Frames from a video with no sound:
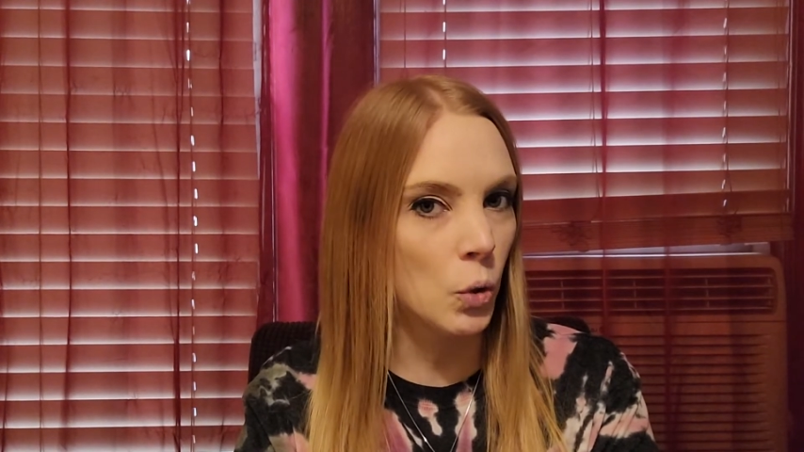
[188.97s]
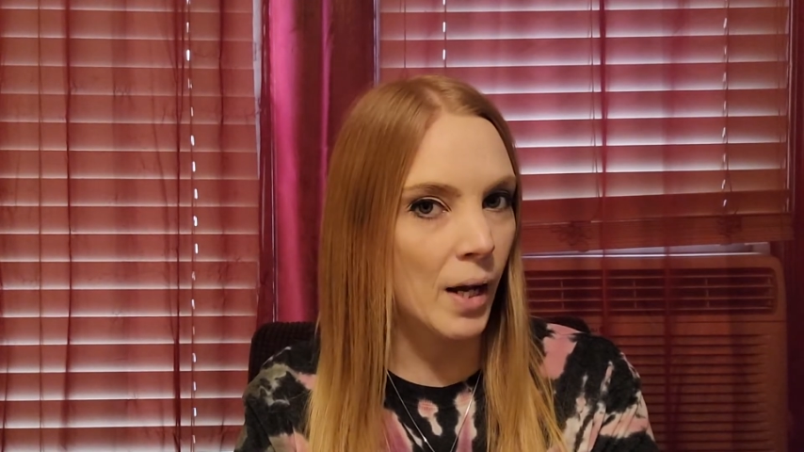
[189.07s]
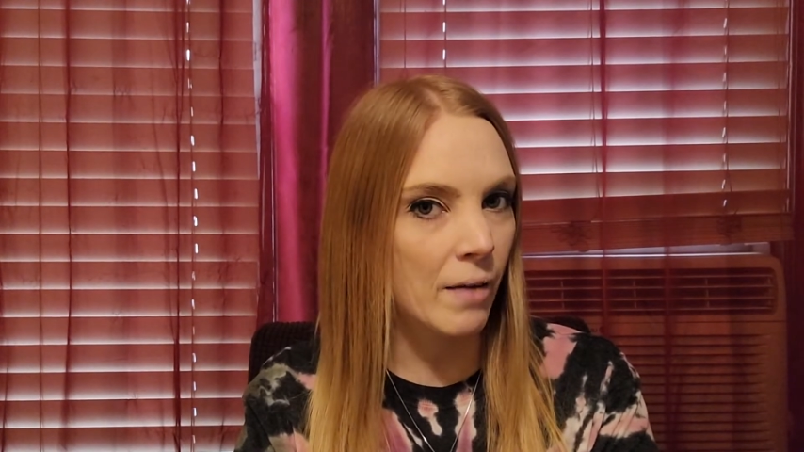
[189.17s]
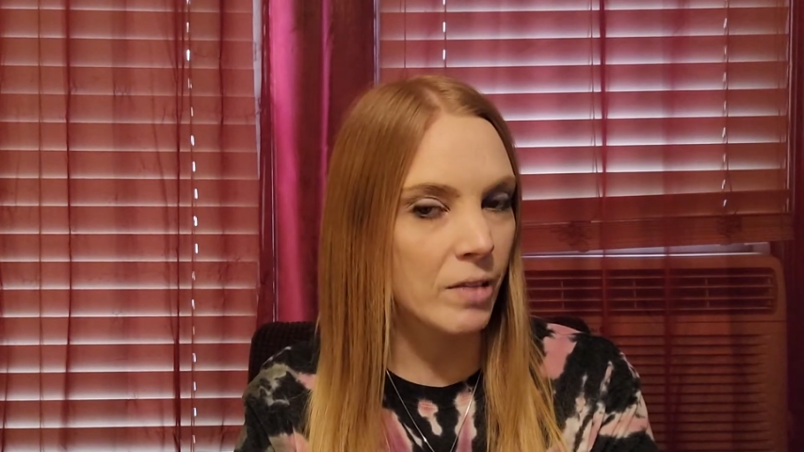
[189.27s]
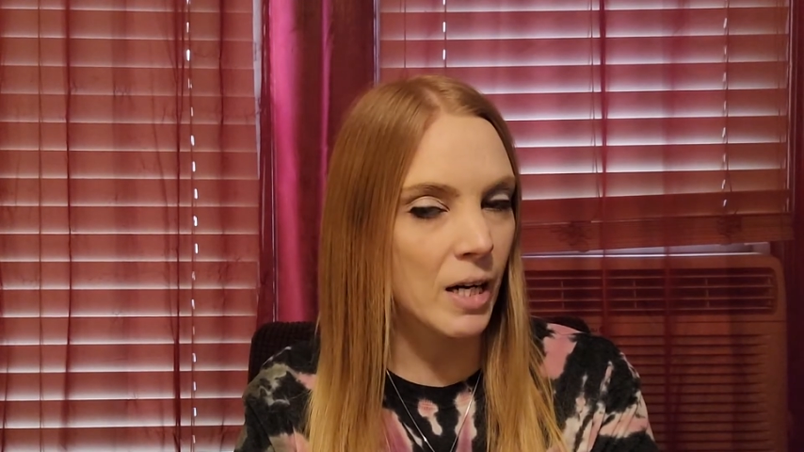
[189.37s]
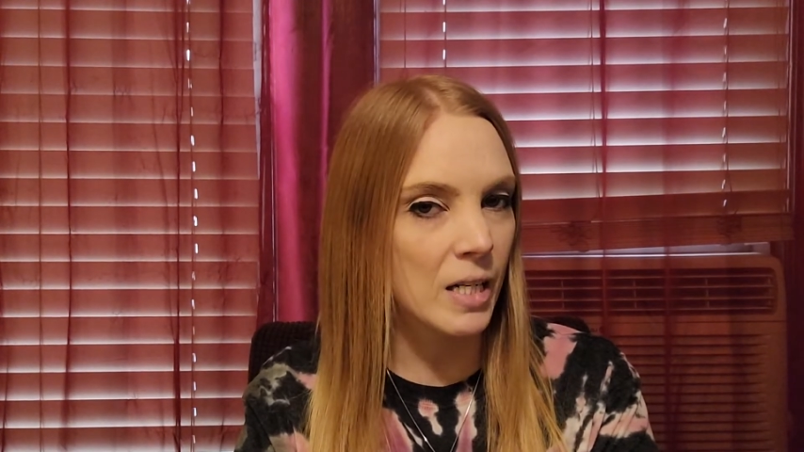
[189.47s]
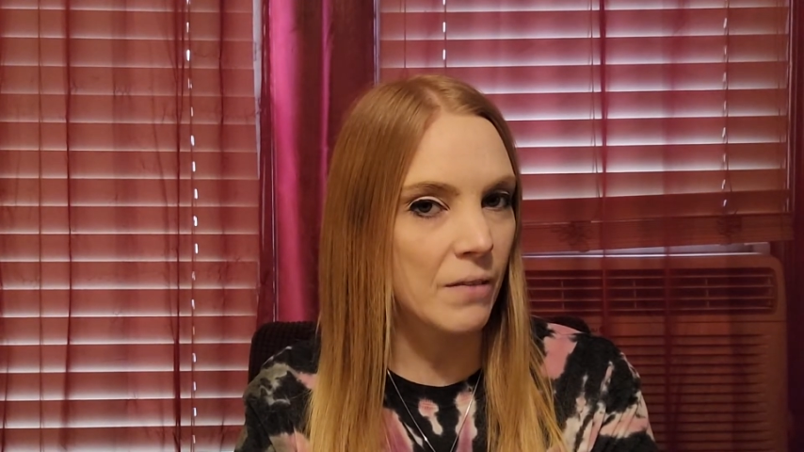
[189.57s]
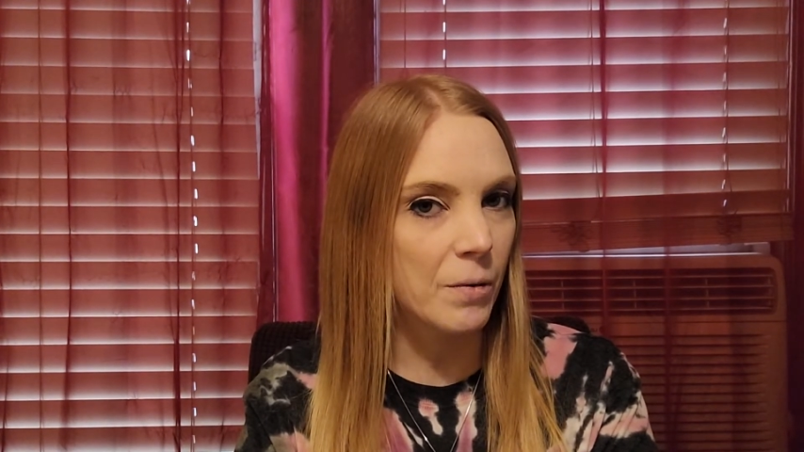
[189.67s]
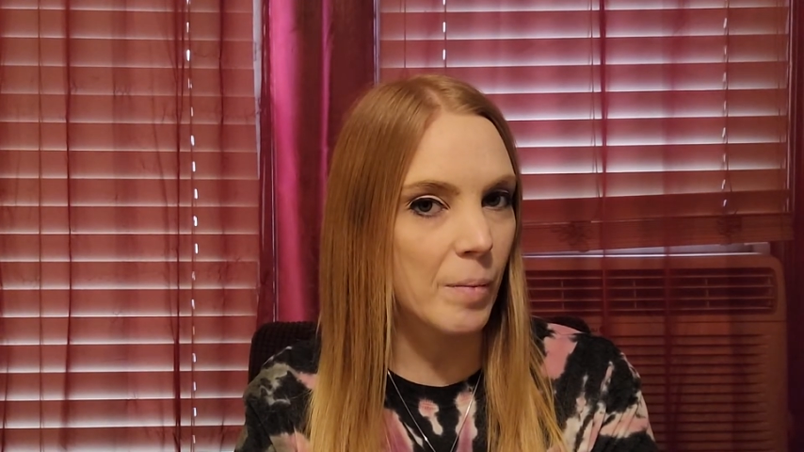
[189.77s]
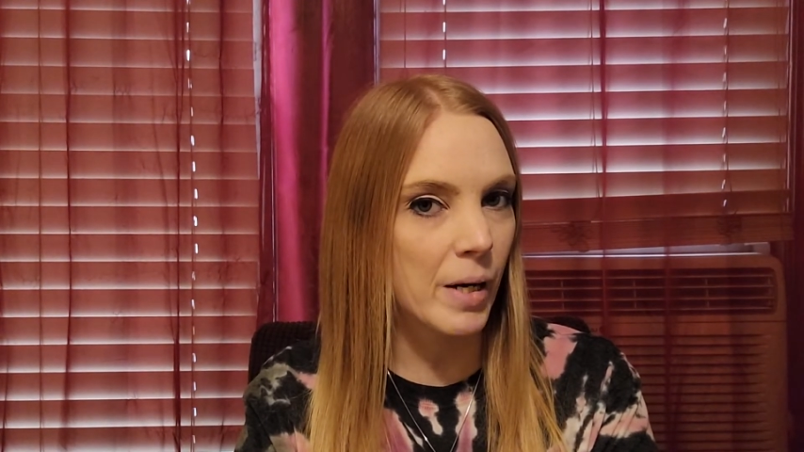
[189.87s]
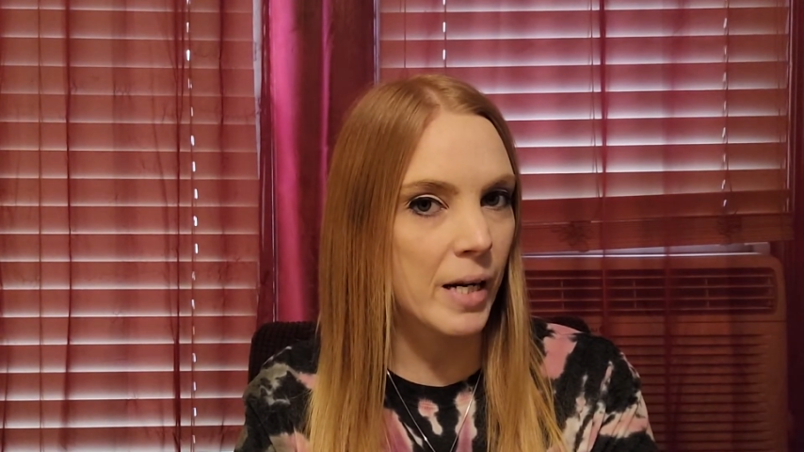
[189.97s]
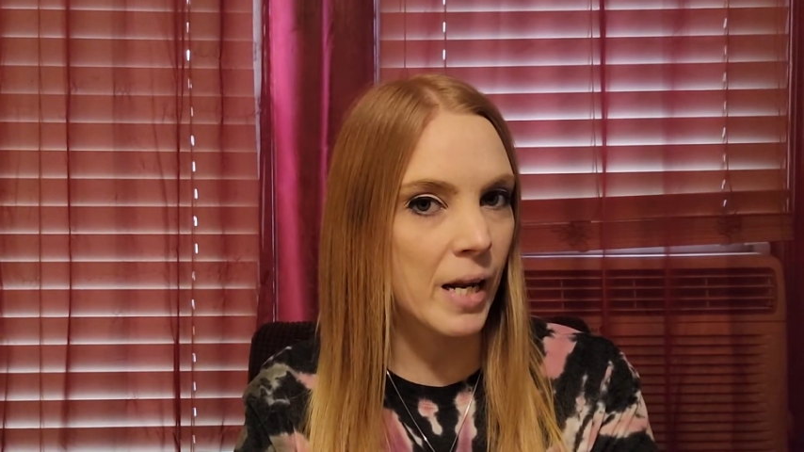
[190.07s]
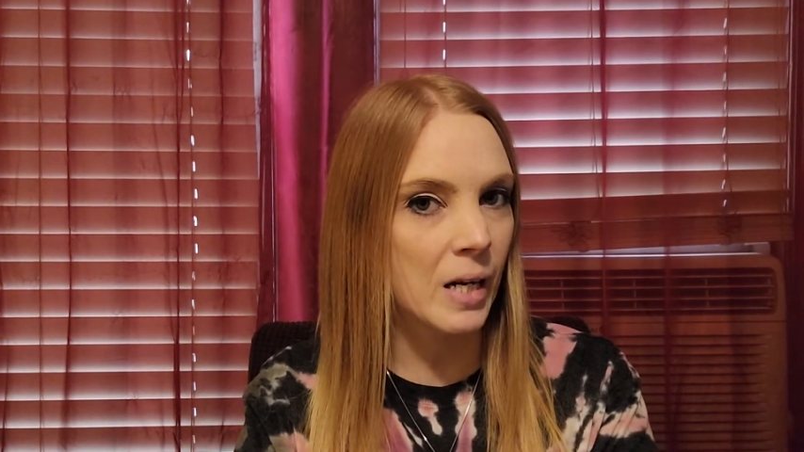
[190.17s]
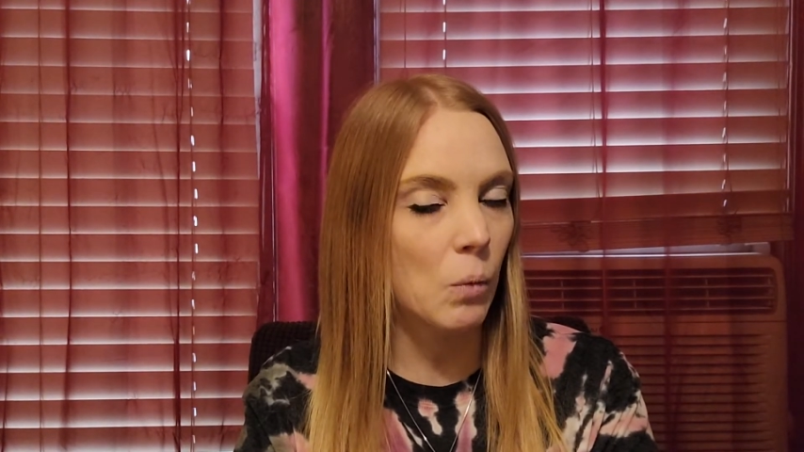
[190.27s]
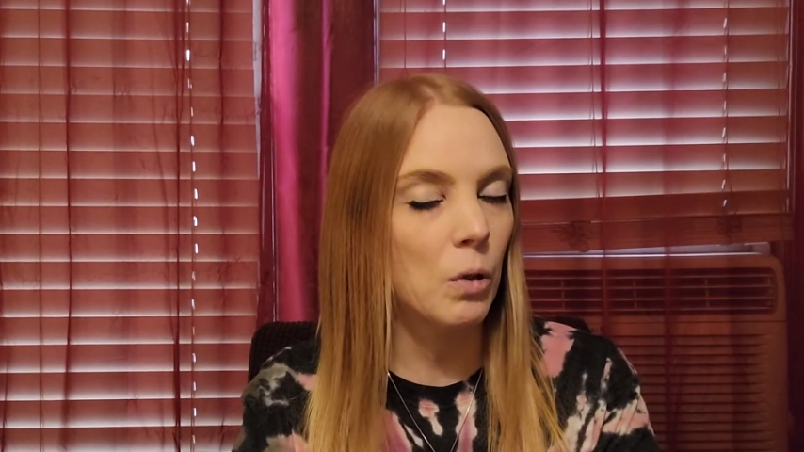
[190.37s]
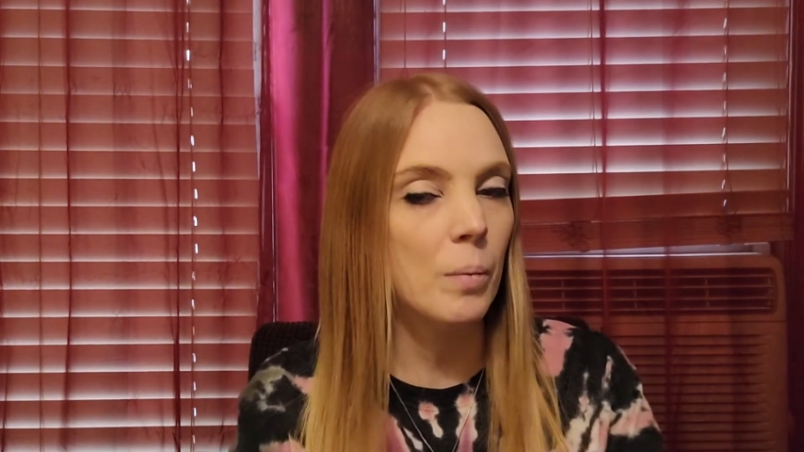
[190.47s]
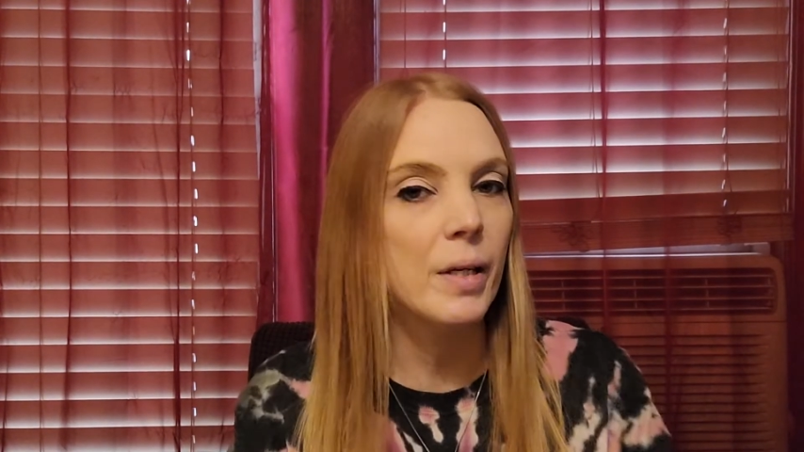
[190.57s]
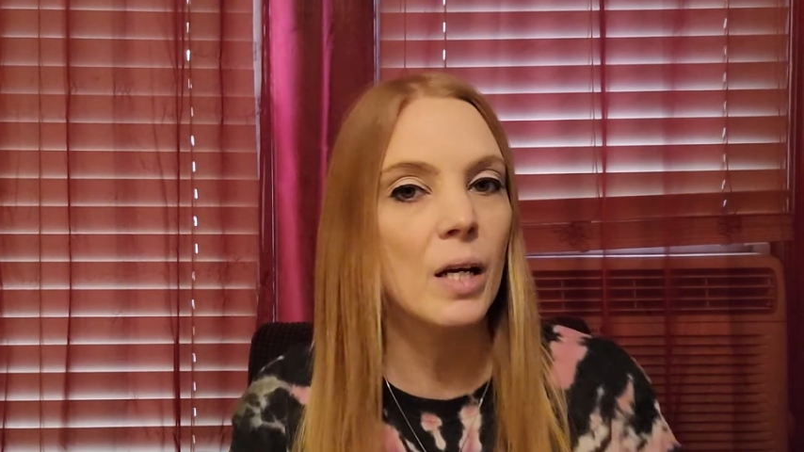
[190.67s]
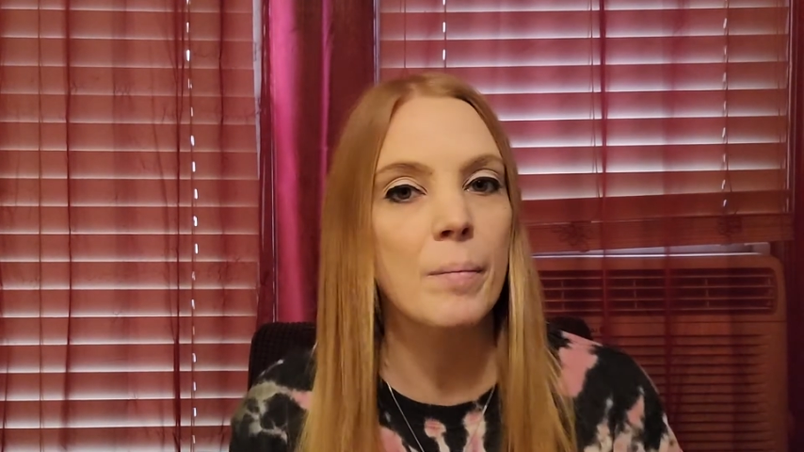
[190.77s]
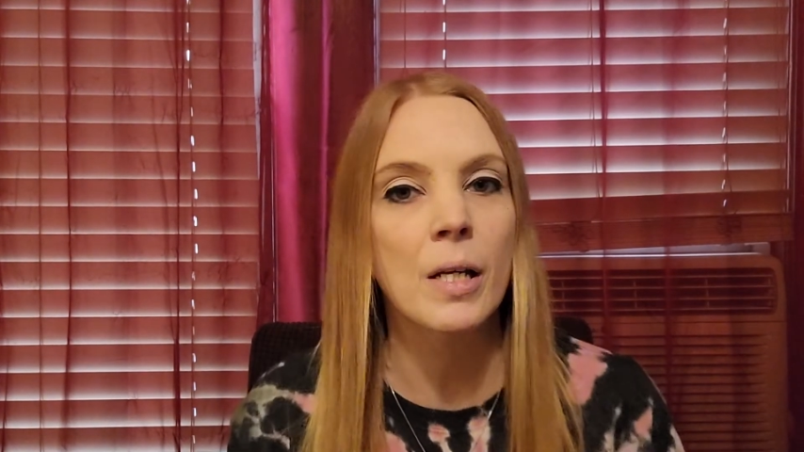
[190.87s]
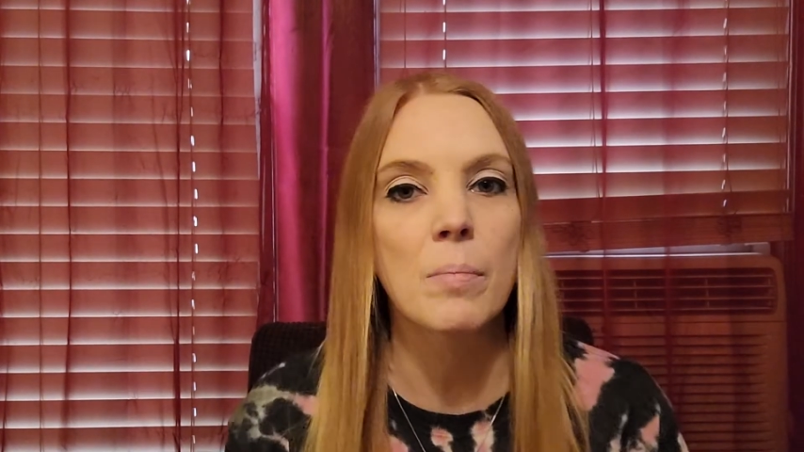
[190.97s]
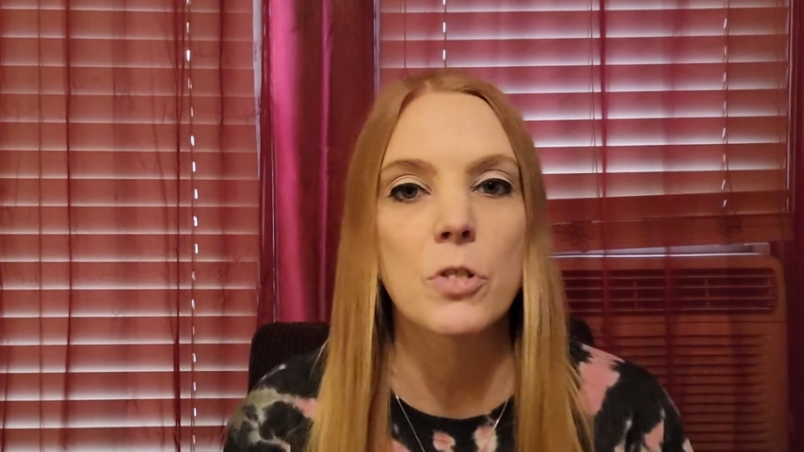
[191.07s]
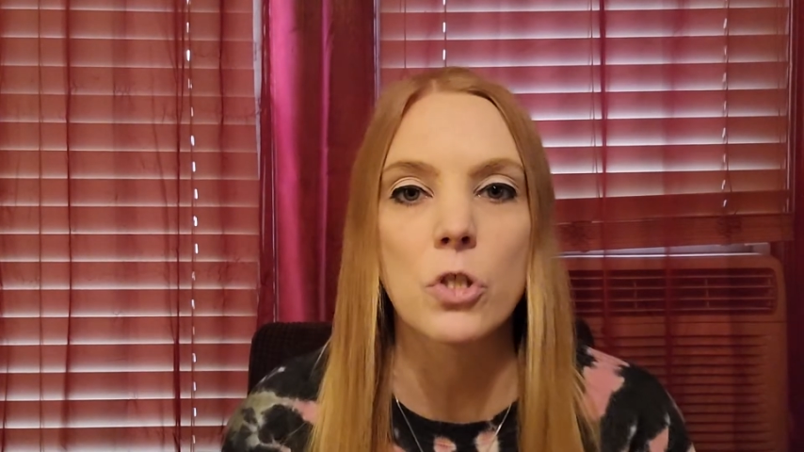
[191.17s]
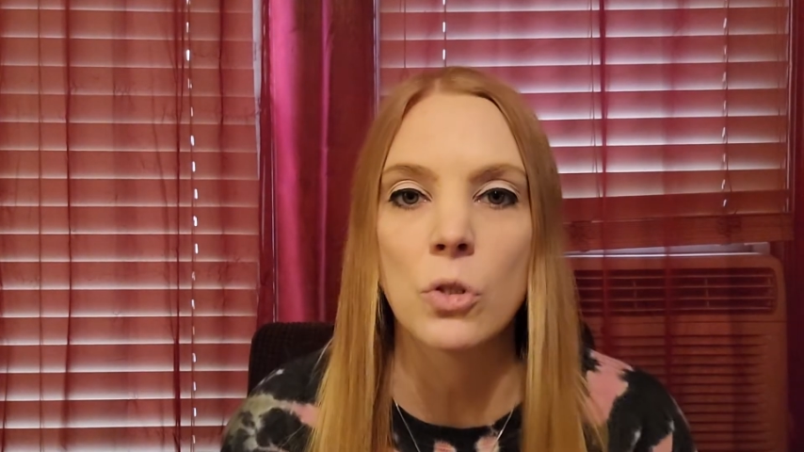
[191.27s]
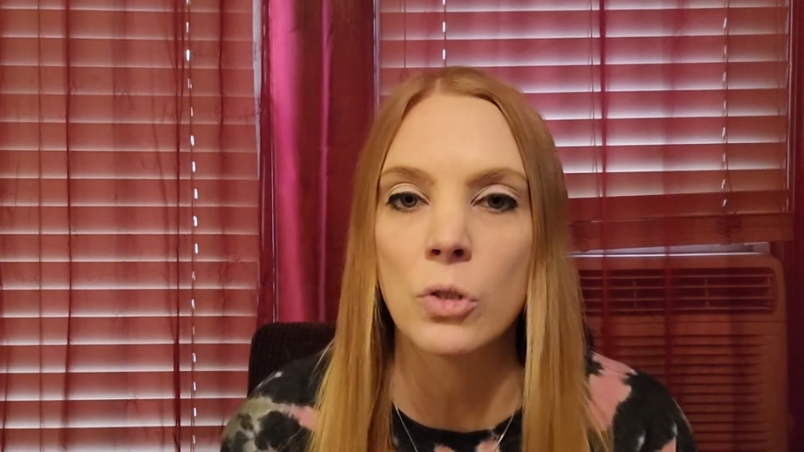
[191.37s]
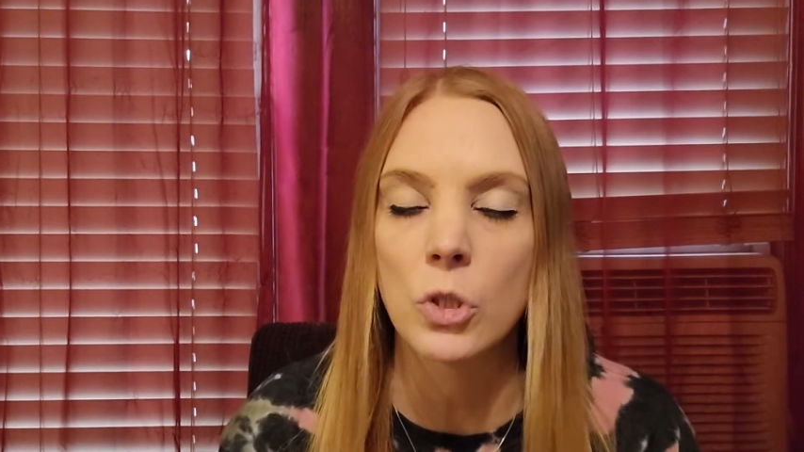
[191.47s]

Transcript: have an idea for Monday and it will be coming up soon,